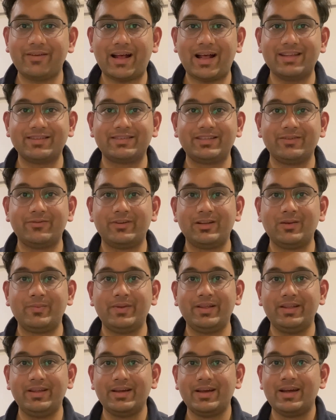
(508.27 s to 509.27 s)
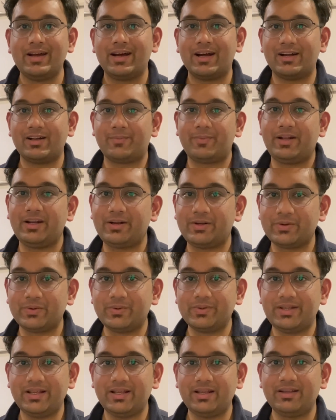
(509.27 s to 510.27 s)
as they will be adapting to
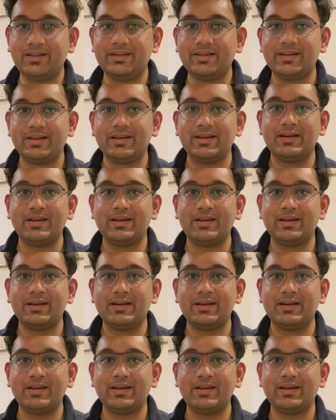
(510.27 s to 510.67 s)
the